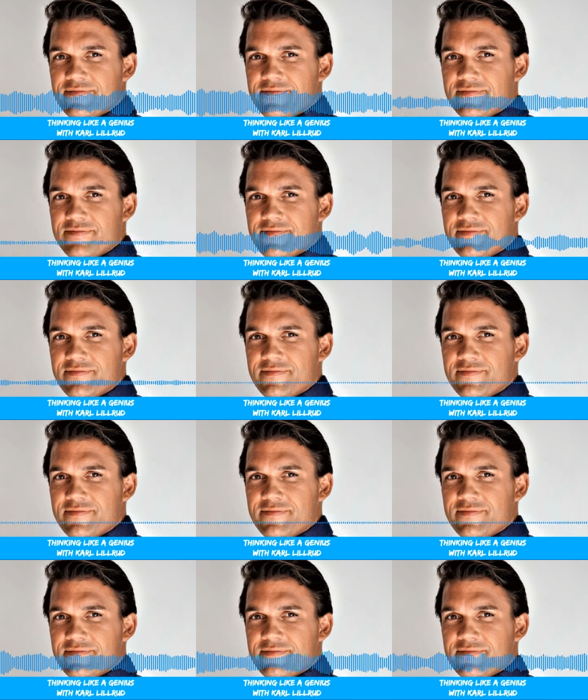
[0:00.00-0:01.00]
or that
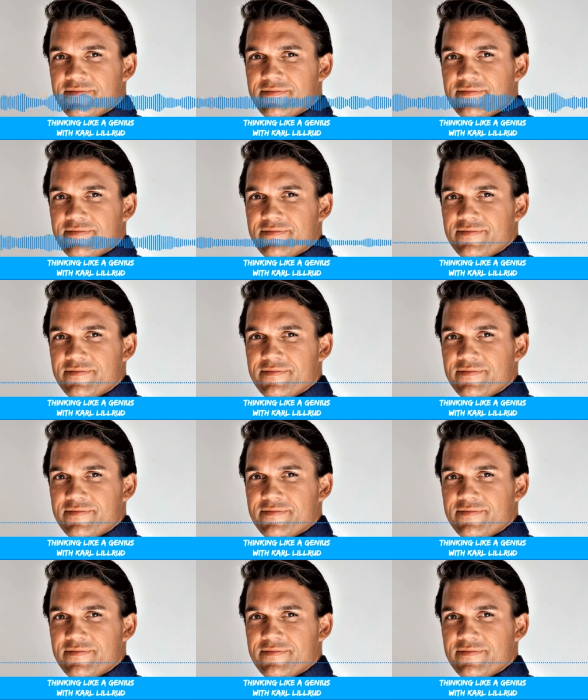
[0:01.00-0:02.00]
the
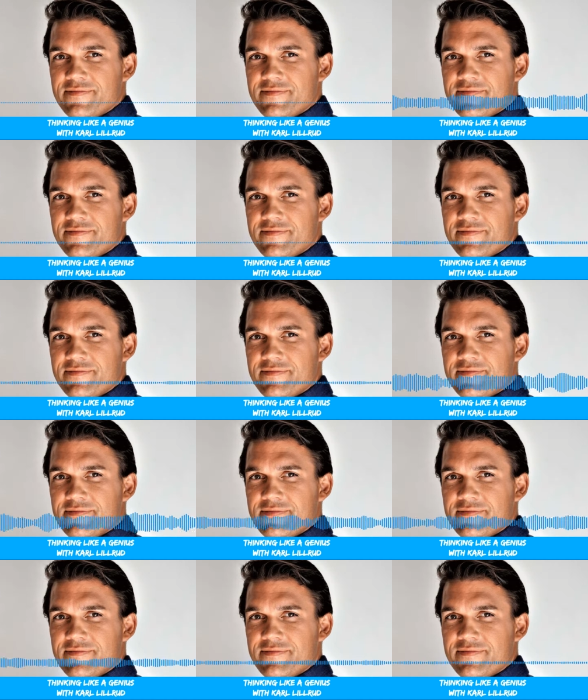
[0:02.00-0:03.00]
the
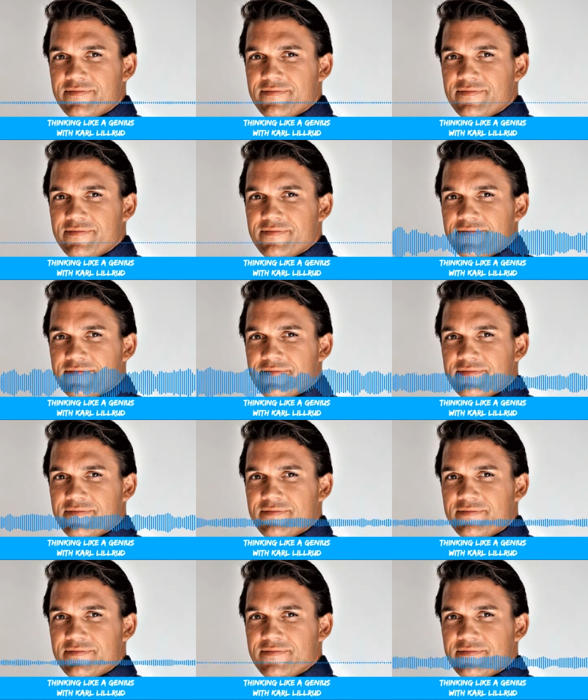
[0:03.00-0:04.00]
truth
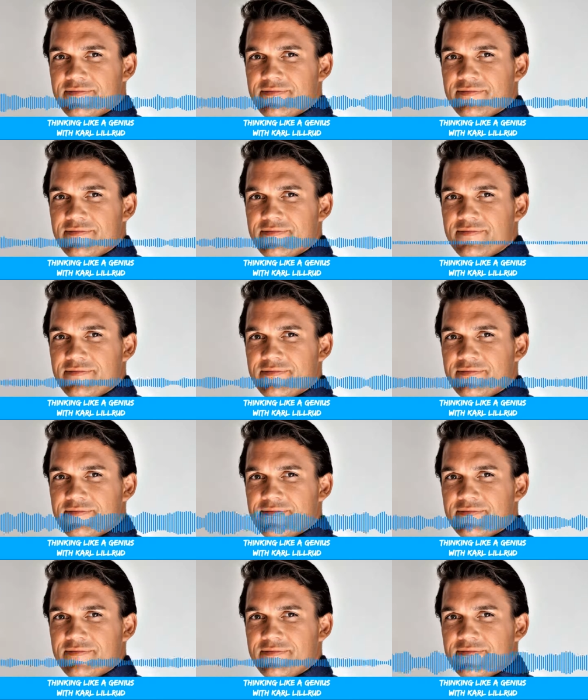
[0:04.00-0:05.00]
lies in in
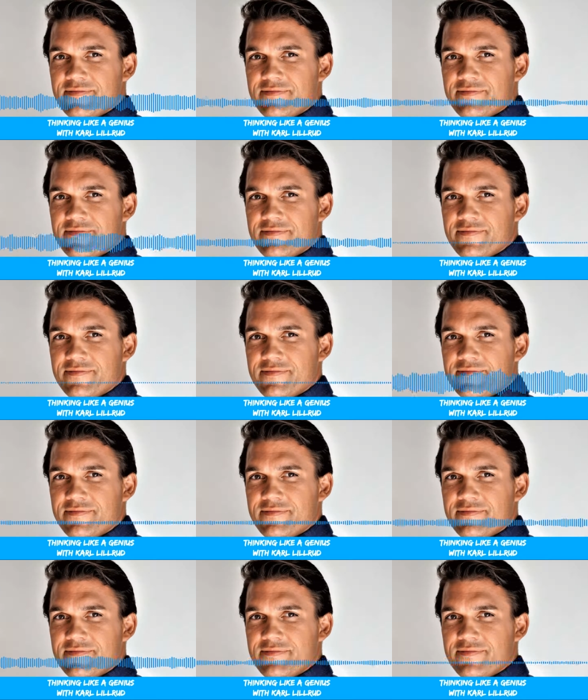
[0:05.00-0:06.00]
a more
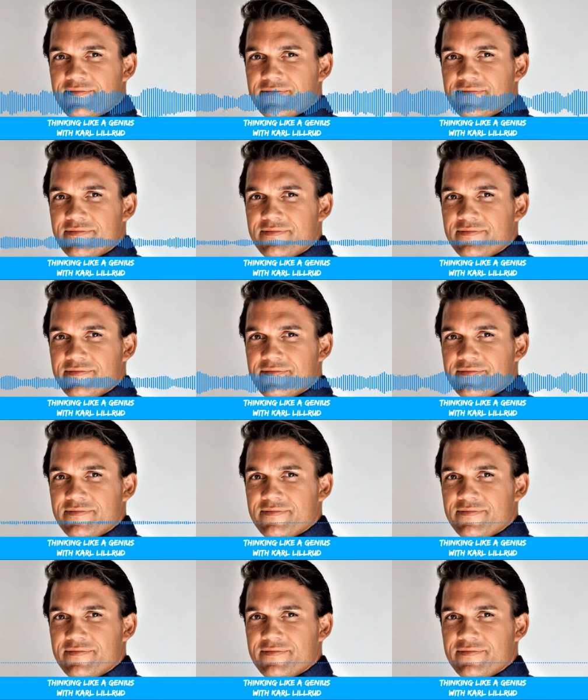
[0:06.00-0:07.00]
complex
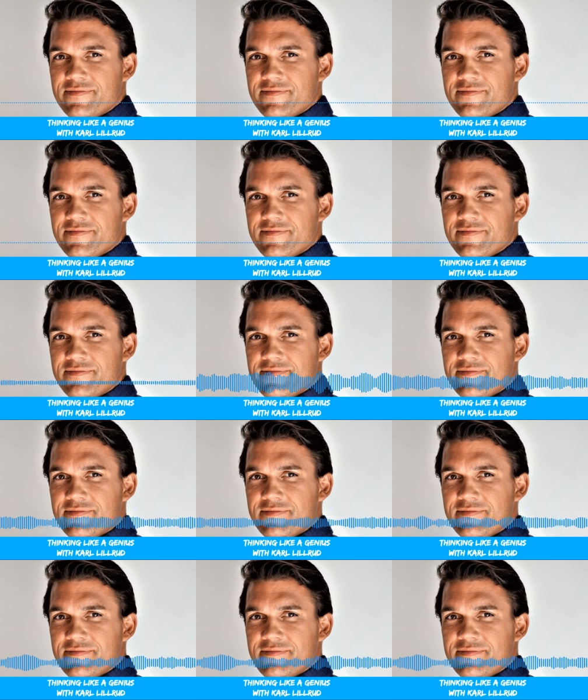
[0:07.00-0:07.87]
answer and you